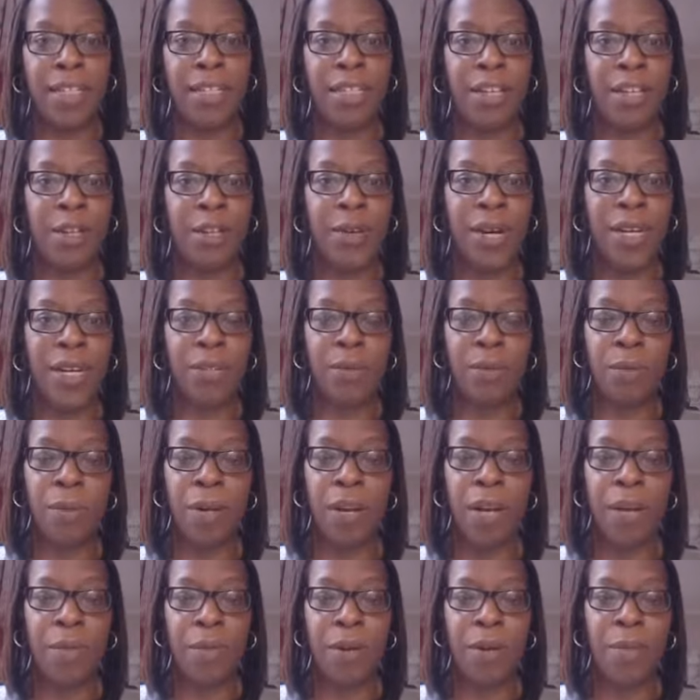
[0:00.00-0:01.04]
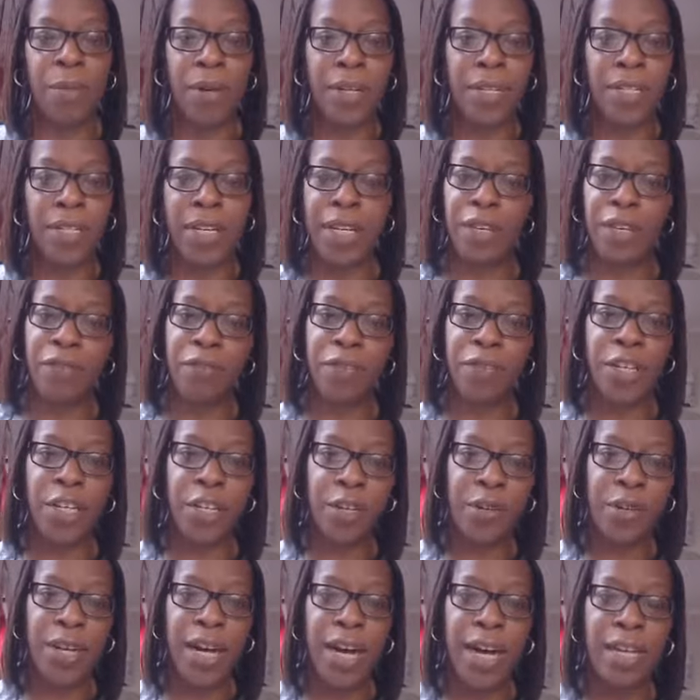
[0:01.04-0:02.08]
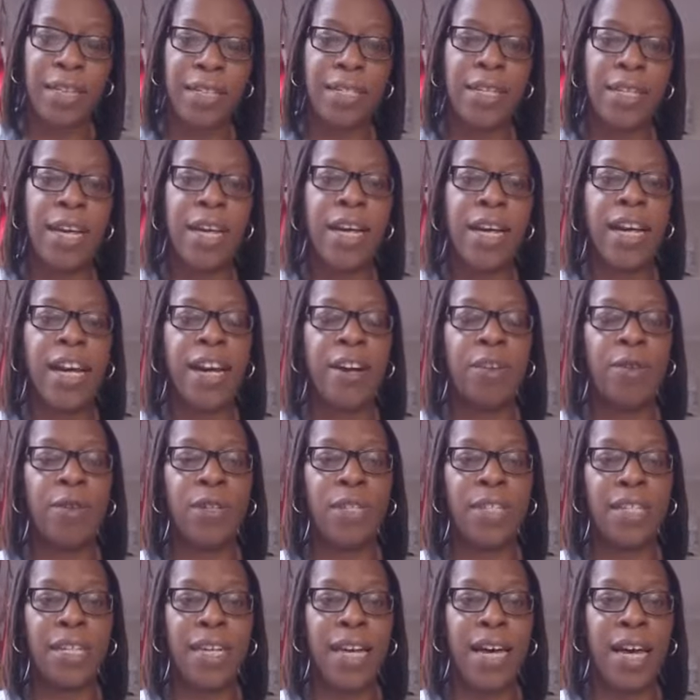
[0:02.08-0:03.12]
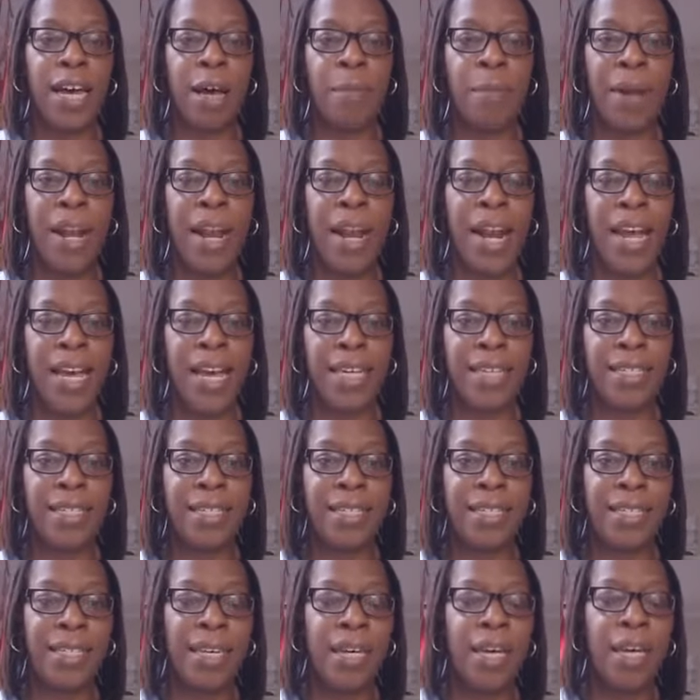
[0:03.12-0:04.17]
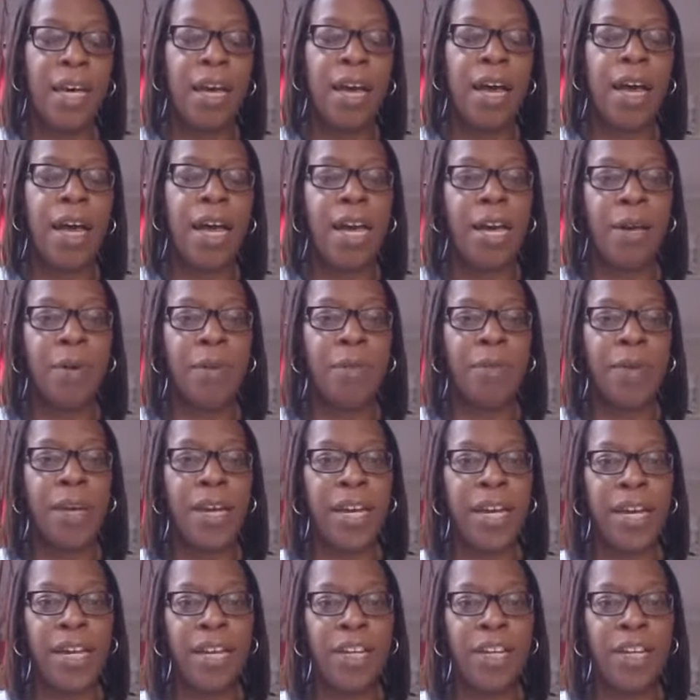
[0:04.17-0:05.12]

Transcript: So you had to apply by Monday for a U C A S in order to get a place um, in